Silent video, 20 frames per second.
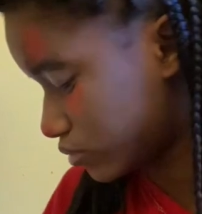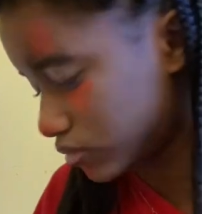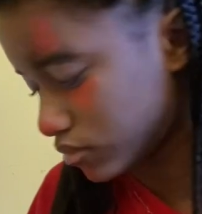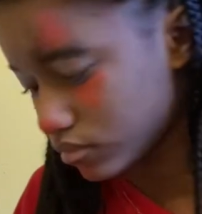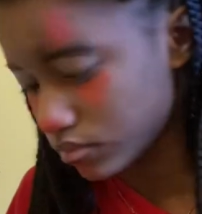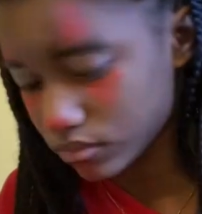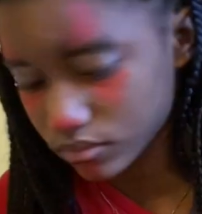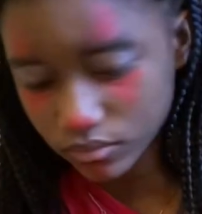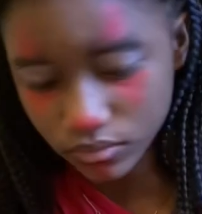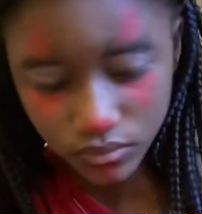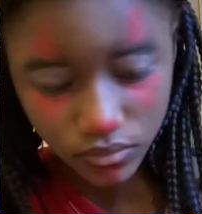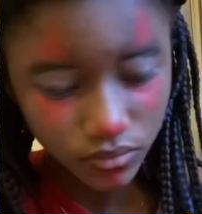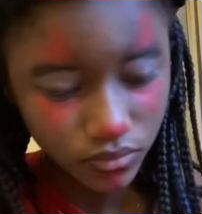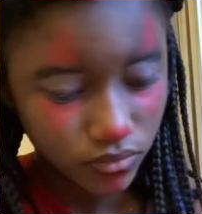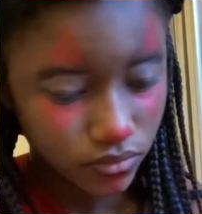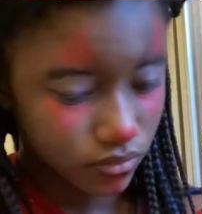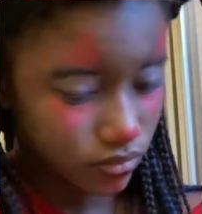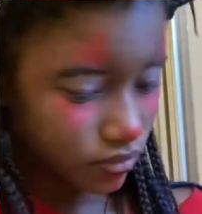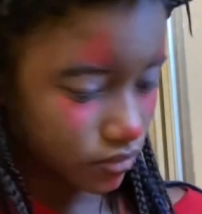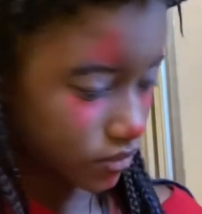
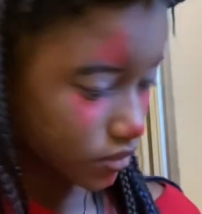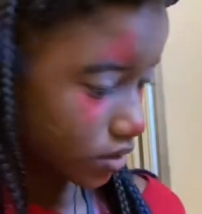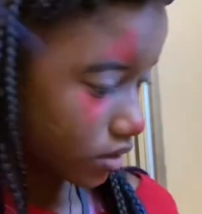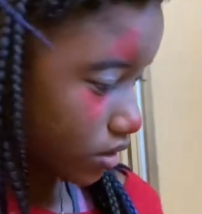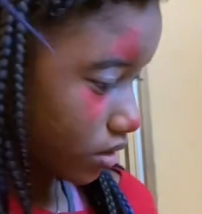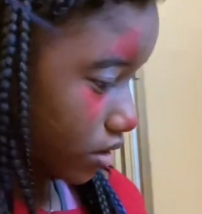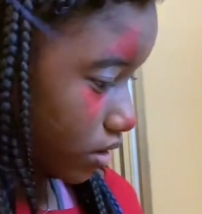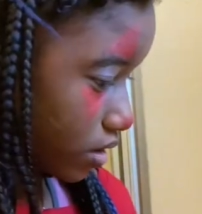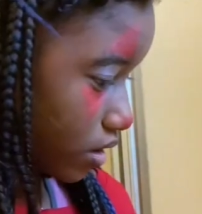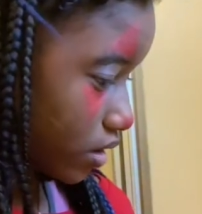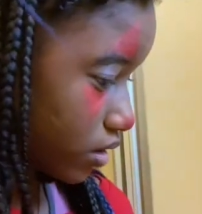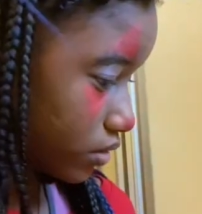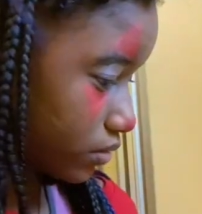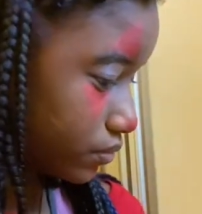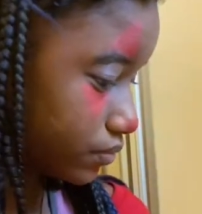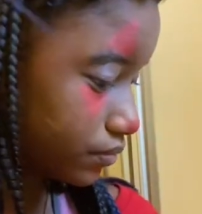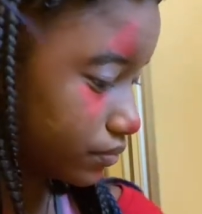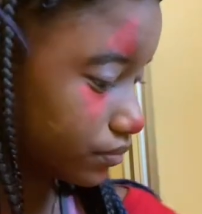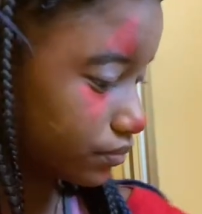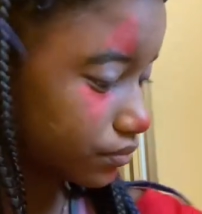
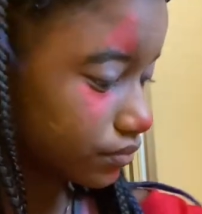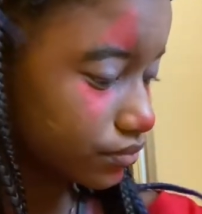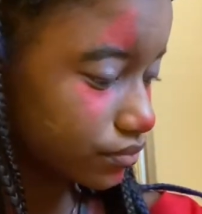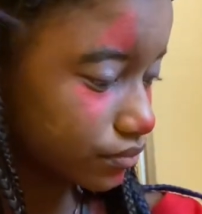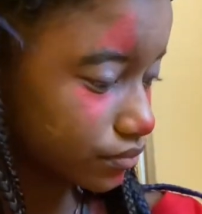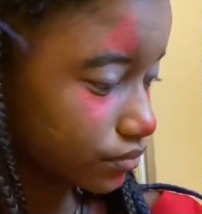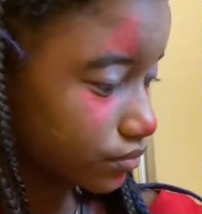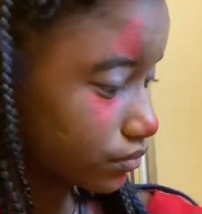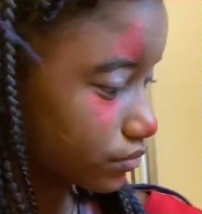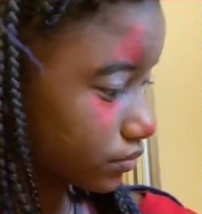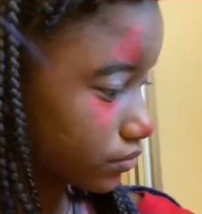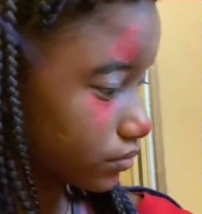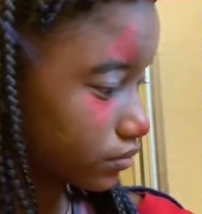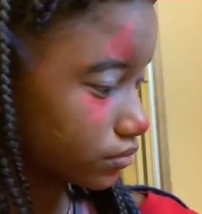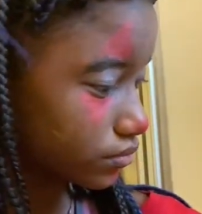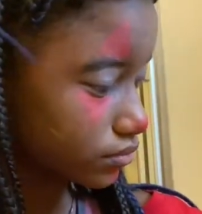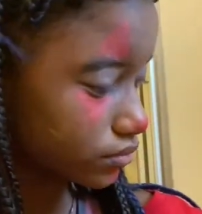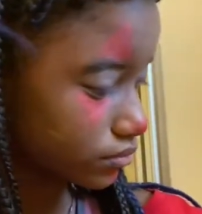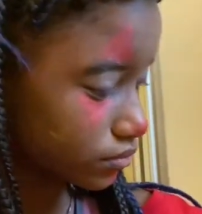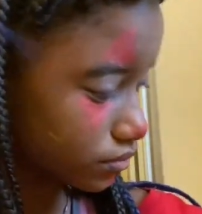
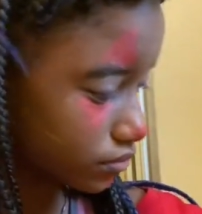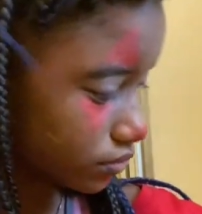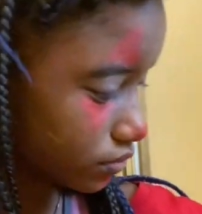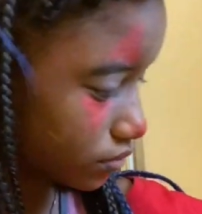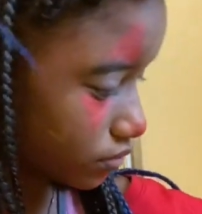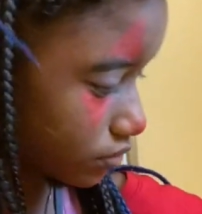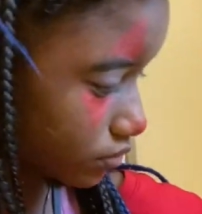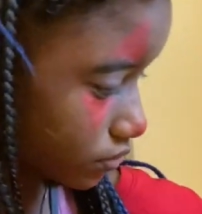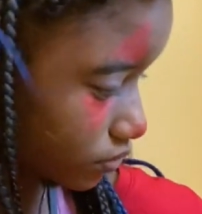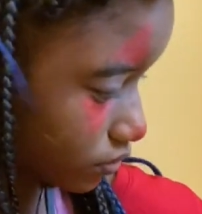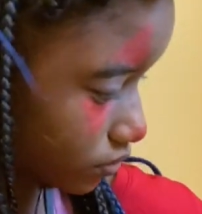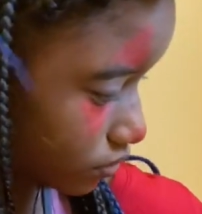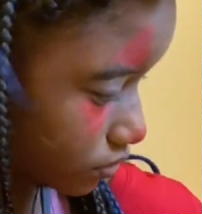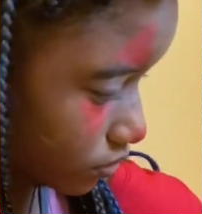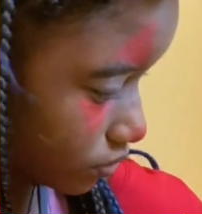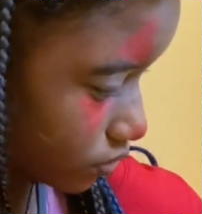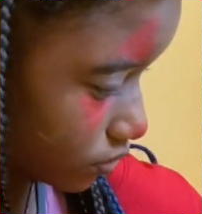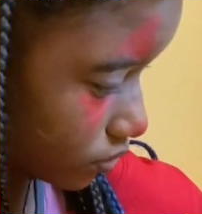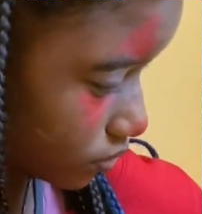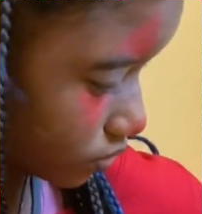
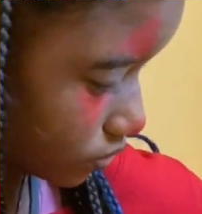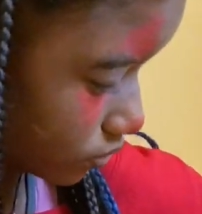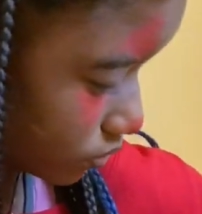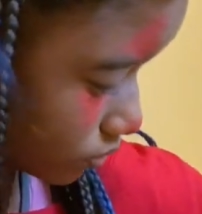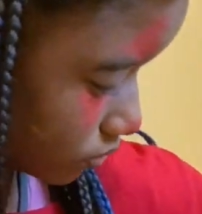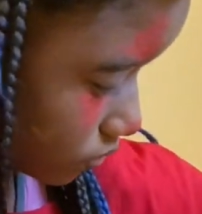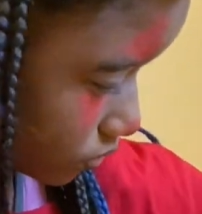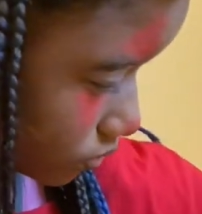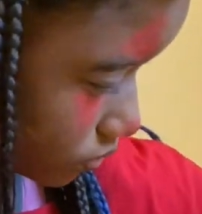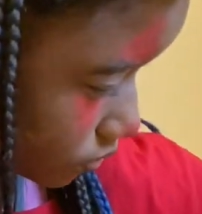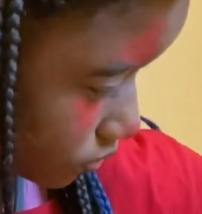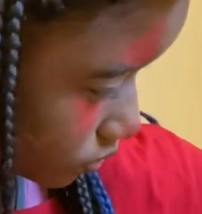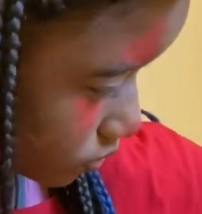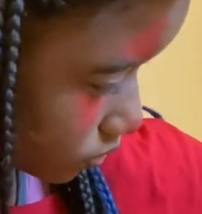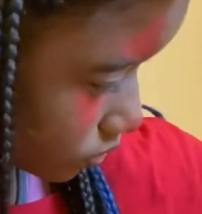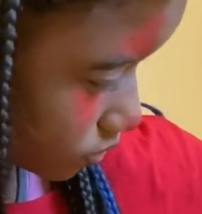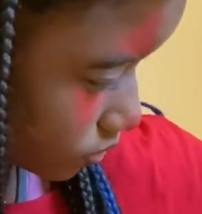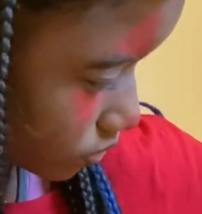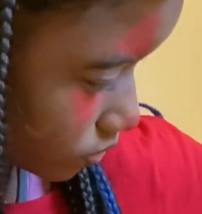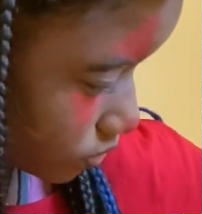
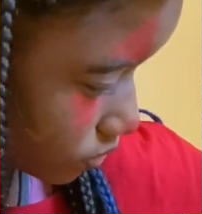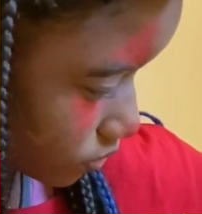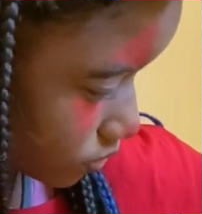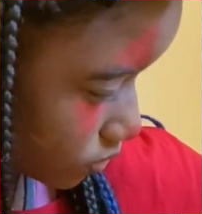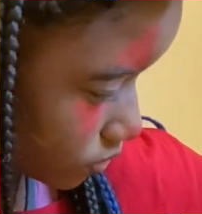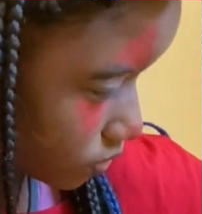(silence)